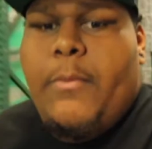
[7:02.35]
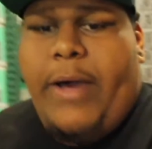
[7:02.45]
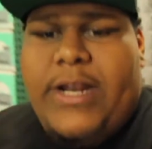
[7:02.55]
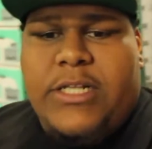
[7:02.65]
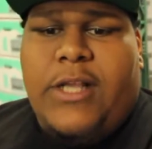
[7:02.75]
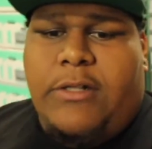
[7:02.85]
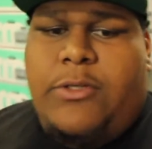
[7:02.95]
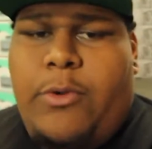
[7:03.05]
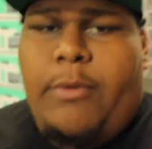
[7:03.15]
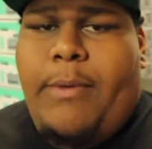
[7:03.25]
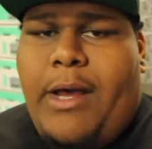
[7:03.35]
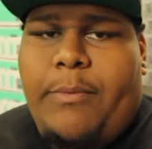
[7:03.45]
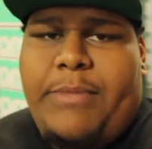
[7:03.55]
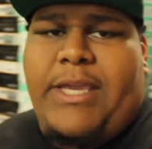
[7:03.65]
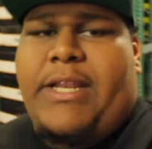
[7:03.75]
But I just talked to him
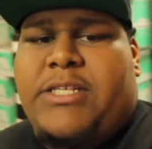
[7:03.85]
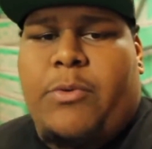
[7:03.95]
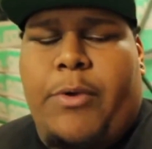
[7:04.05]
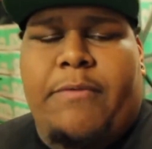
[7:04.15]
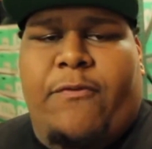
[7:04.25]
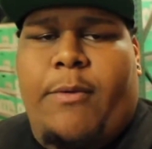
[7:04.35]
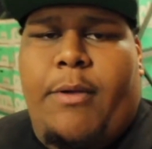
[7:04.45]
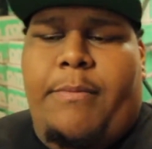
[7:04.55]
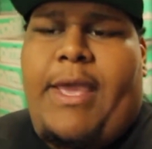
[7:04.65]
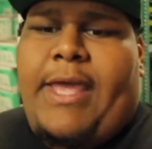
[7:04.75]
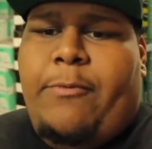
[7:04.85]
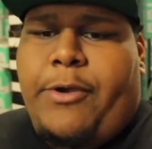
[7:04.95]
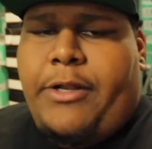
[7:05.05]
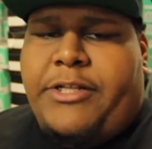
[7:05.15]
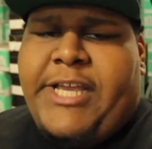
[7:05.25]
about me getting some rims from him and
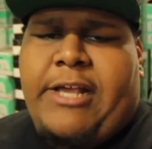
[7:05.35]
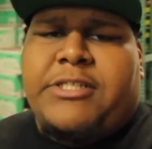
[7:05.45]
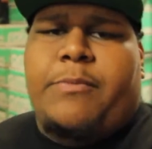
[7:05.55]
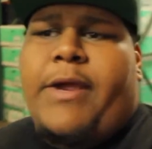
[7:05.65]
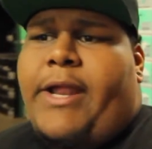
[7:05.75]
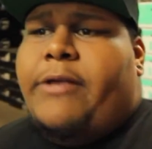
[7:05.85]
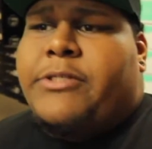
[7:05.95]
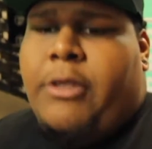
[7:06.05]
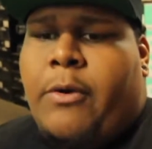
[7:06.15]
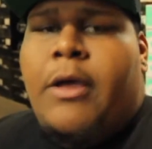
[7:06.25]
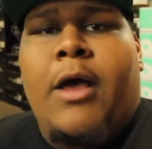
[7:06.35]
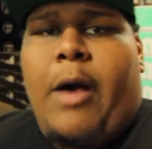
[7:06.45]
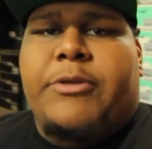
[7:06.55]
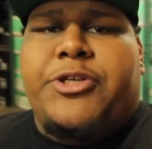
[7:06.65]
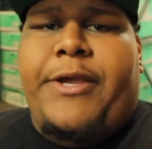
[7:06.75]
we're gonna check out some right now. So I'm
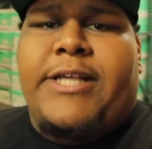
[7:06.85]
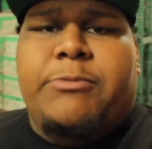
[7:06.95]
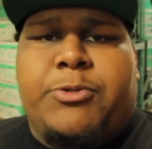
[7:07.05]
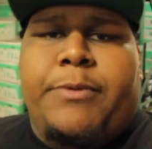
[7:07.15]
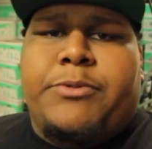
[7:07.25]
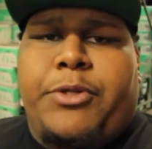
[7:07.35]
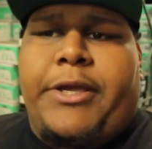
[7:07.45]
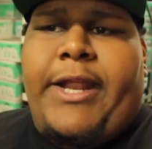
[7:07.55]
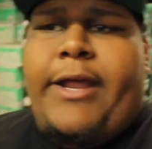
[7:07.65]
gonna show you guys which rims we're looking